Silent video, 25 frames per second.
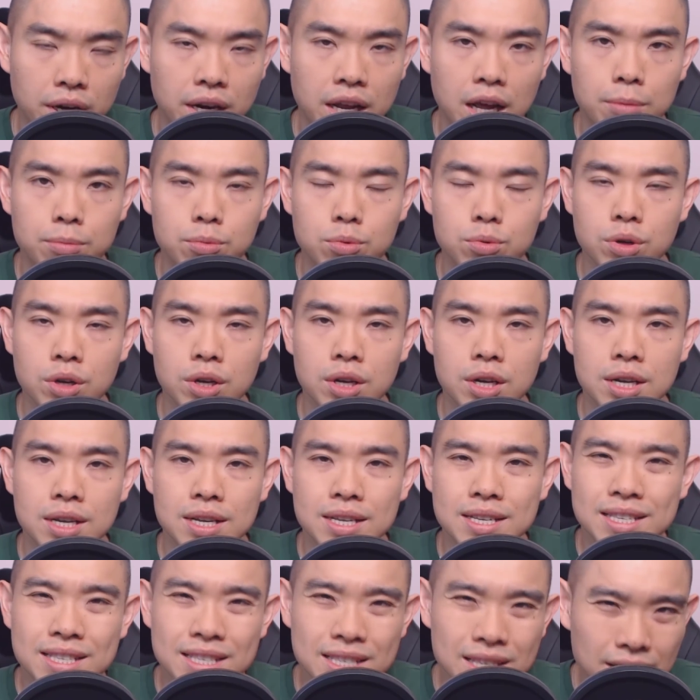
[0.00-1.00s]
They help you
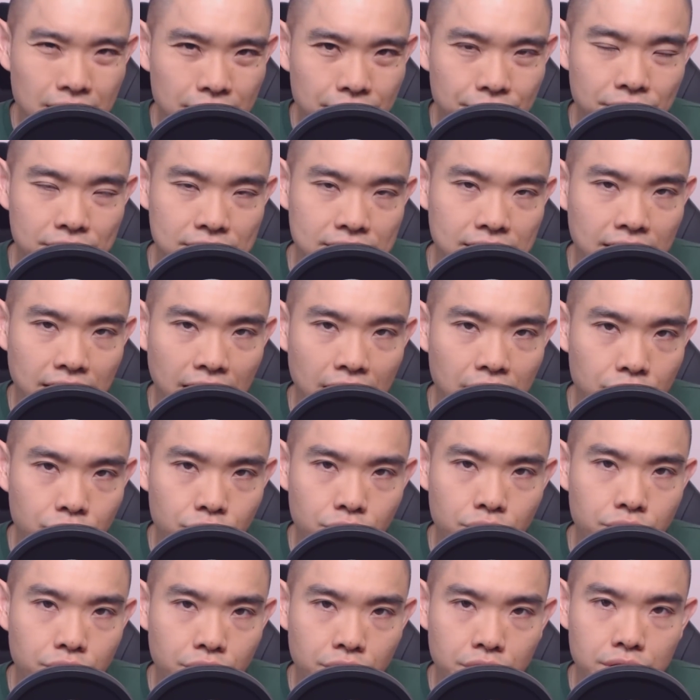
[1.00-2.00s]
serve as an
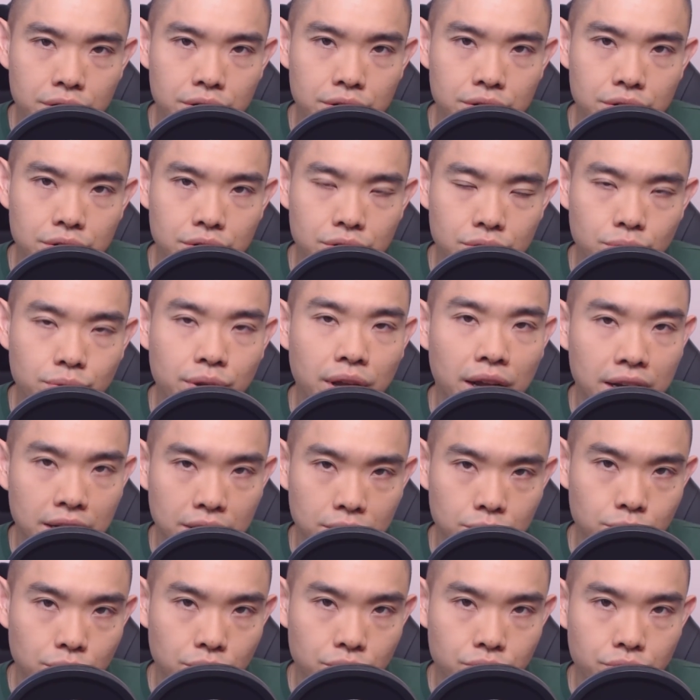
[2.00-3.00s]
entry trigger to get
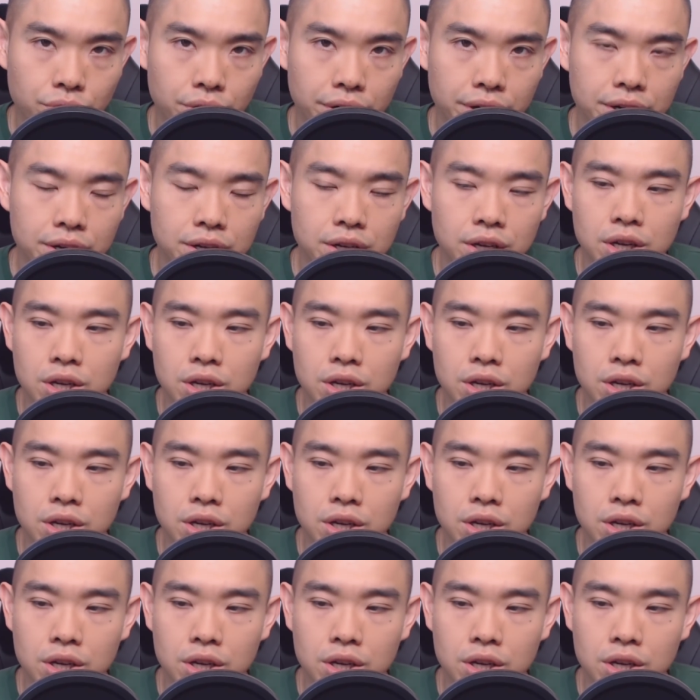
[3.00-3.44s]
into a trade.